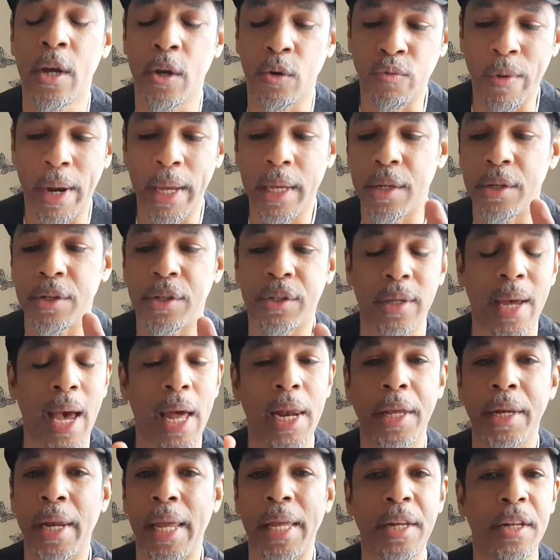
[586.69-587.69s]

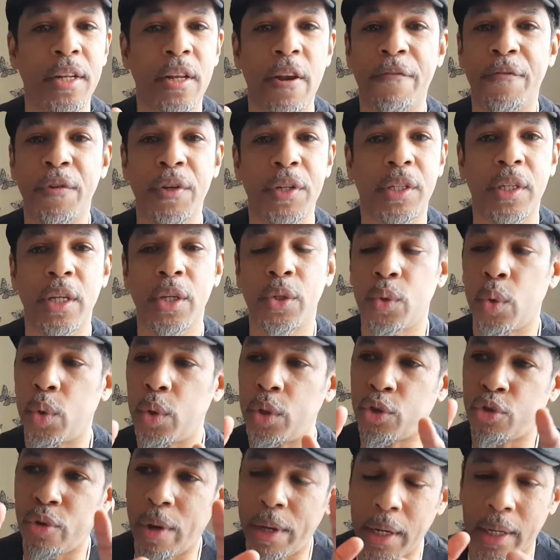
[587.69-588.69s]
reconciling any differences or
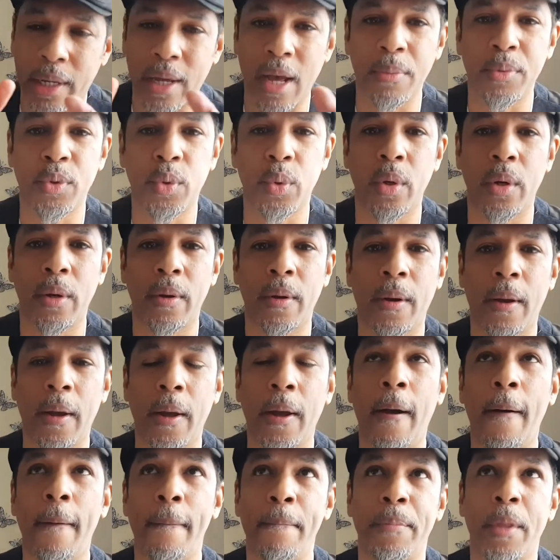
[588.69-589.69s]
trying to come to
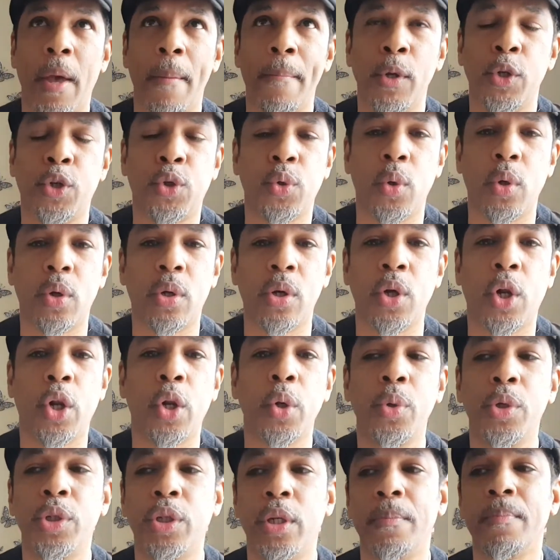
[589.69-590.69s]
a mature
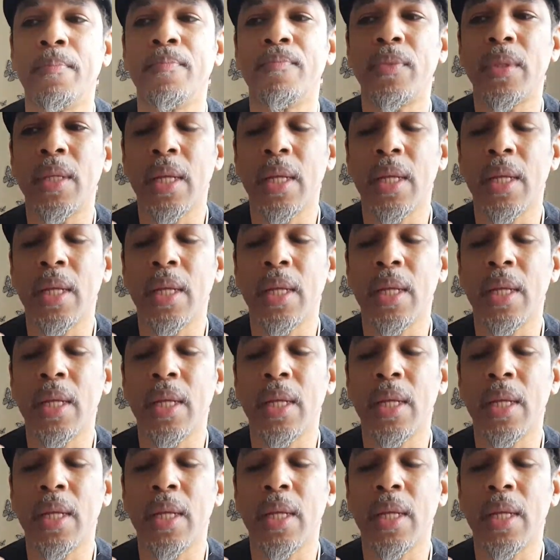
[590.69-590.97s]
conclusion.